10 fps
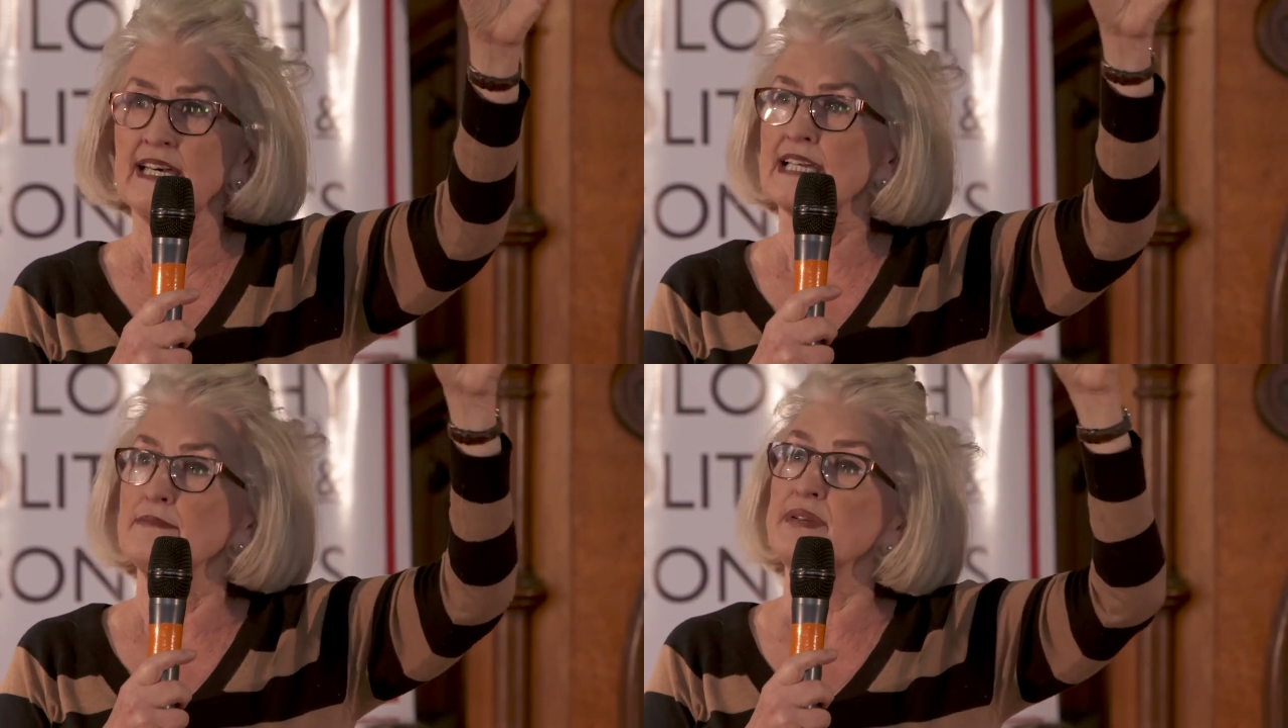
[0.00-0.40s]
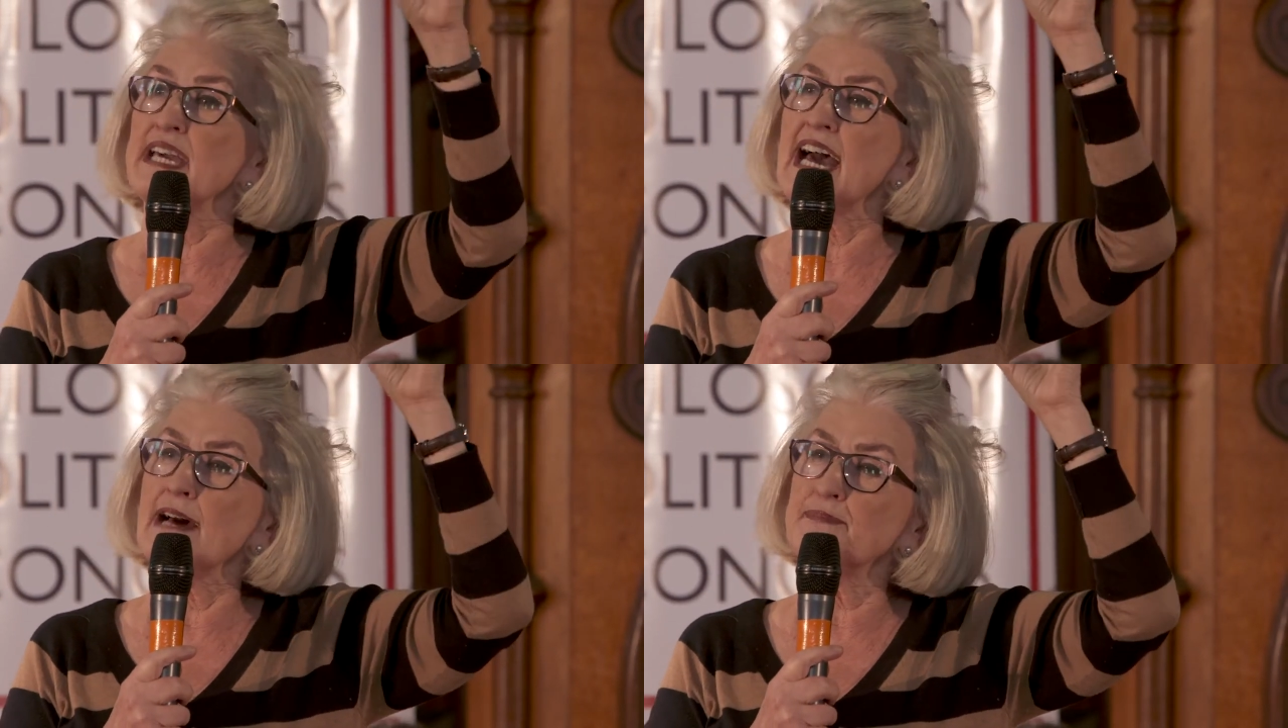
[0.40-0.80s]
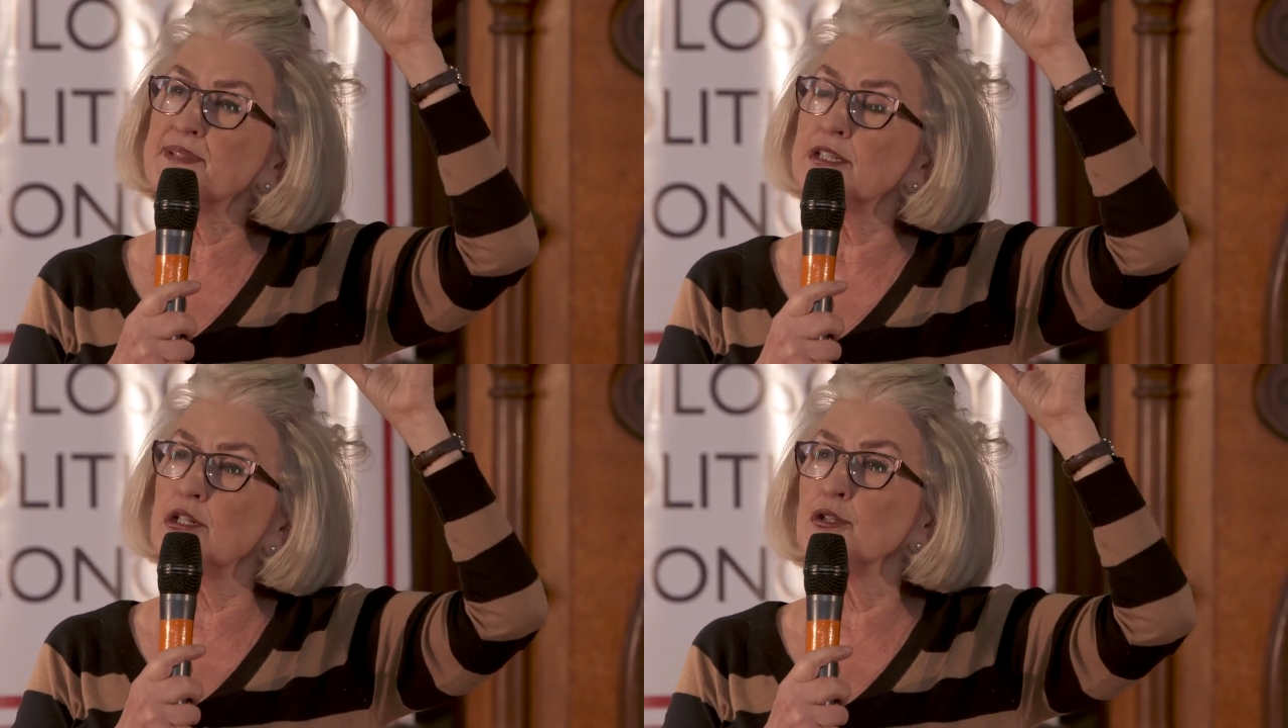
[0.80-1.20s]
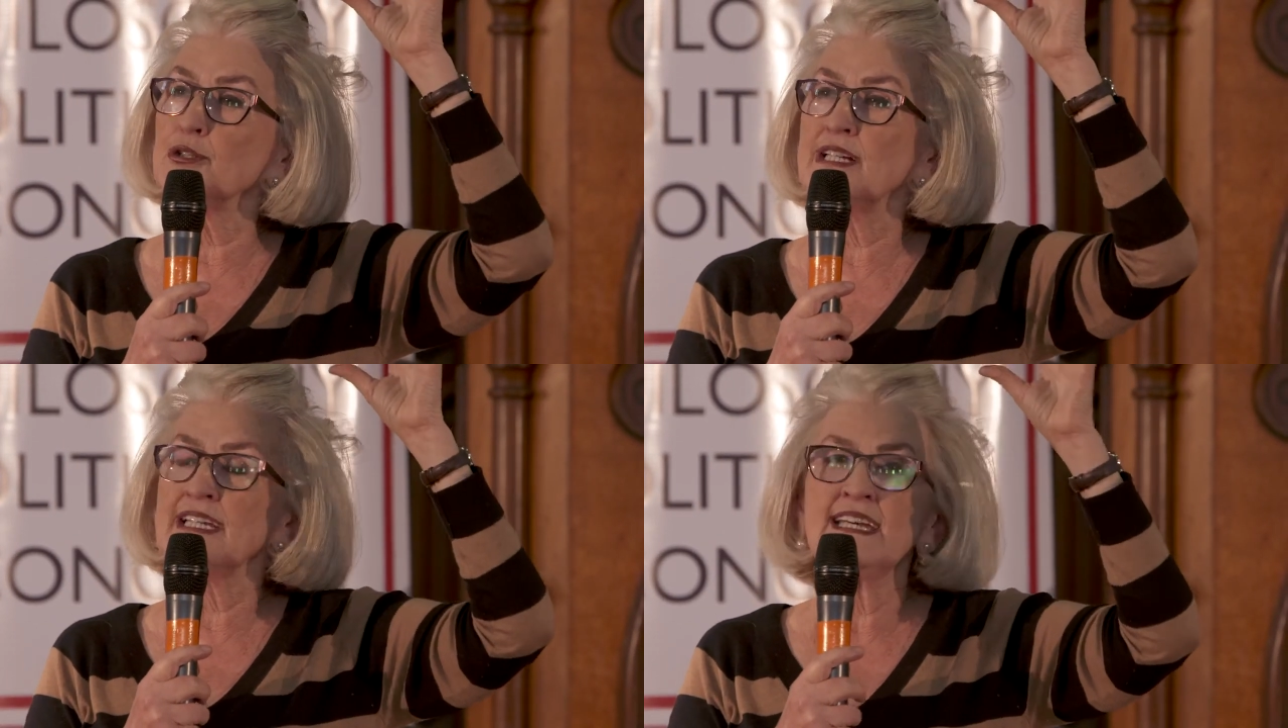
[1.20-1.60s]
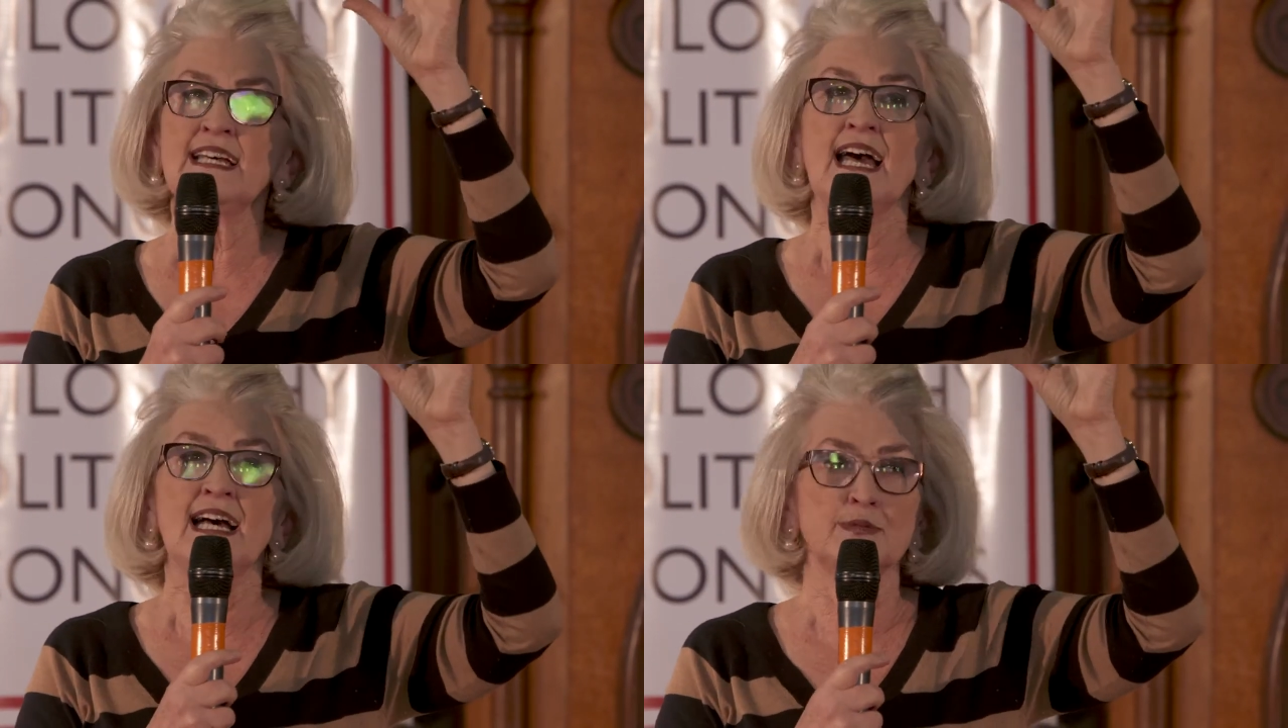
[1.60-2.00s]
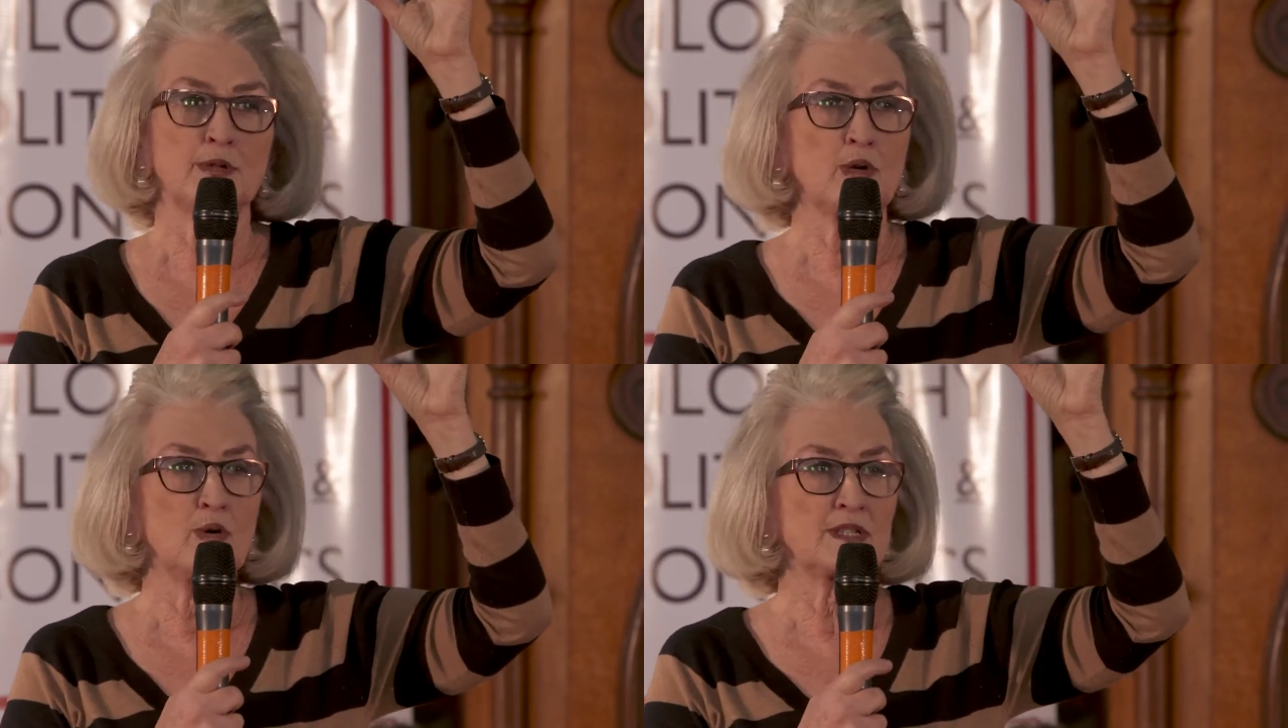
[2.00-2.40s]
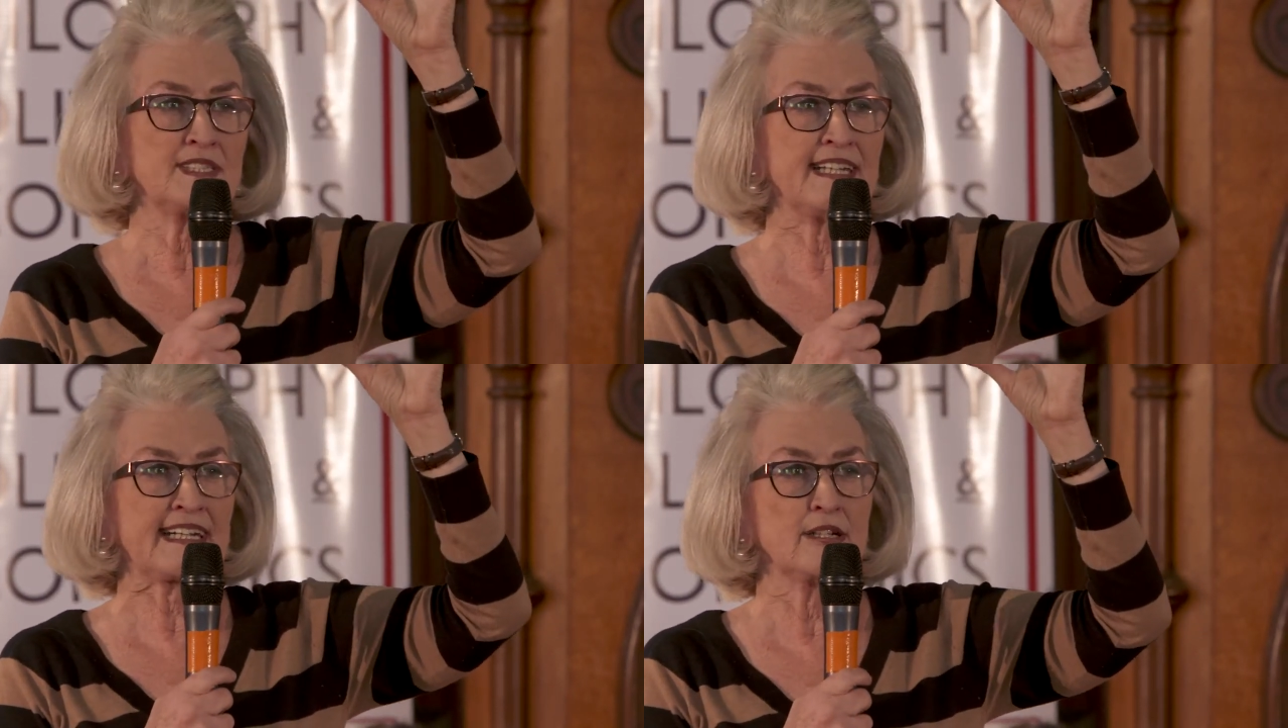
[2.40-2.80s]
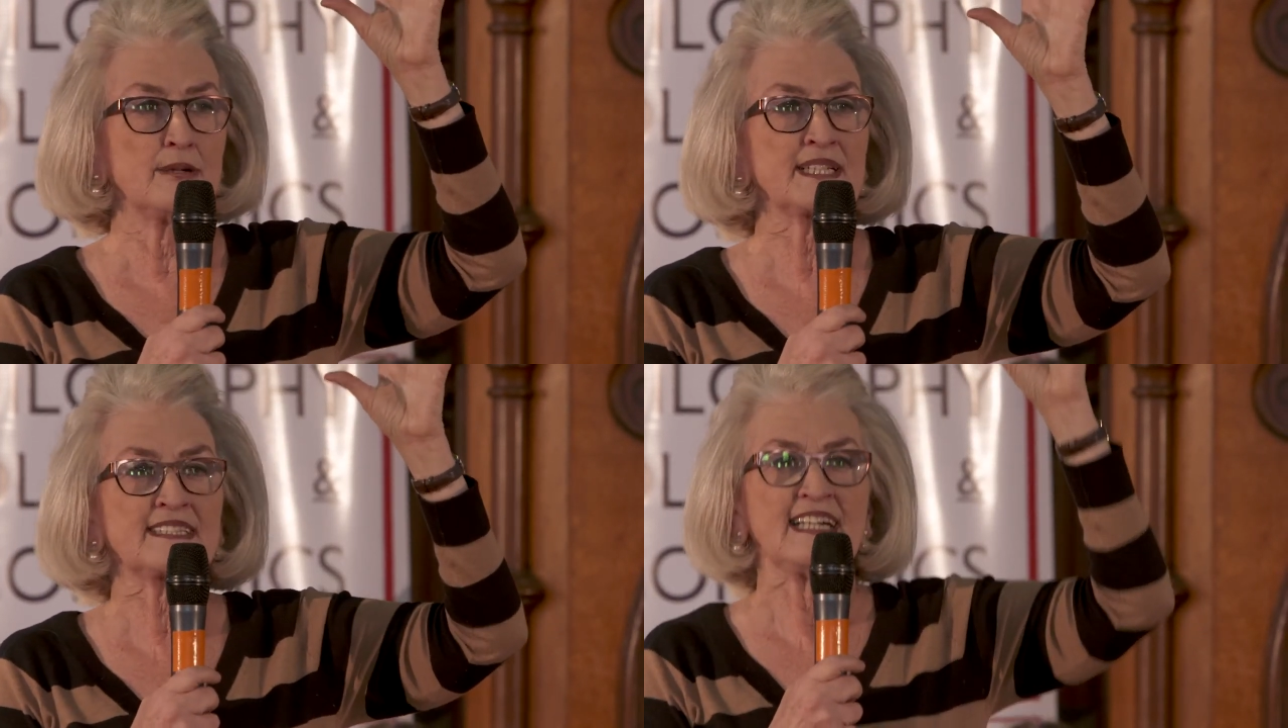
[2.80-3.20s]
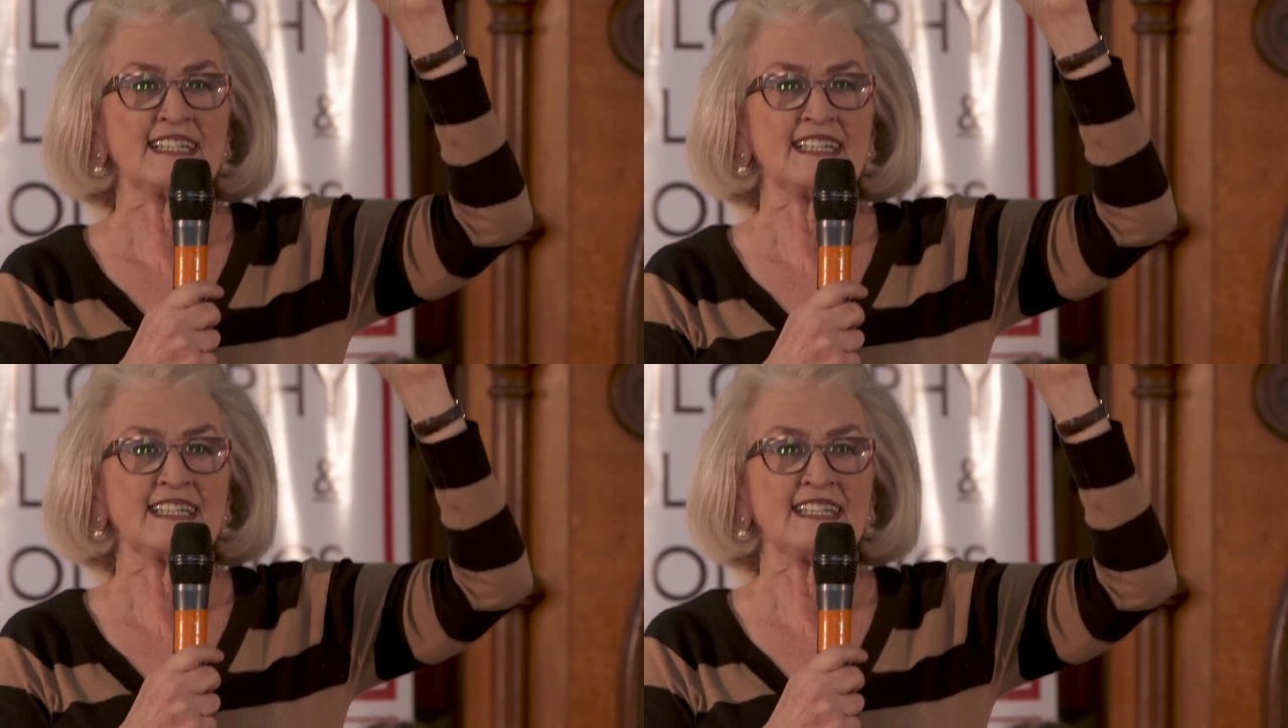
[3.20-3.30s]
can be absolutely, as we call it in economics,